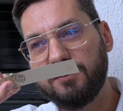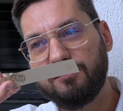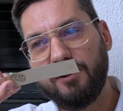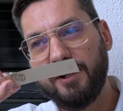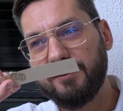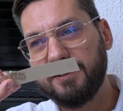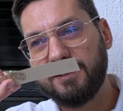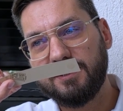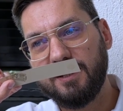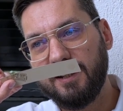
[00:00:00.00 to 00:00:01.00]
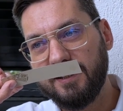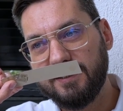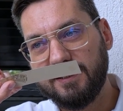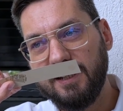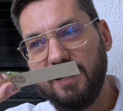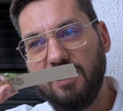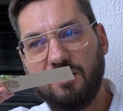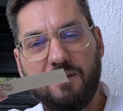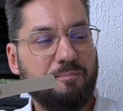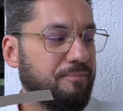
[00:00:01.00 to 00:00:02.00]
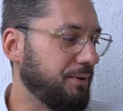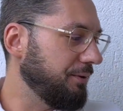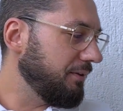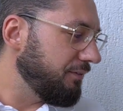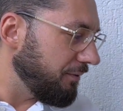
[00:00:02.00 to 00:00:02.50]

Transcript: fragrance is, the beautiful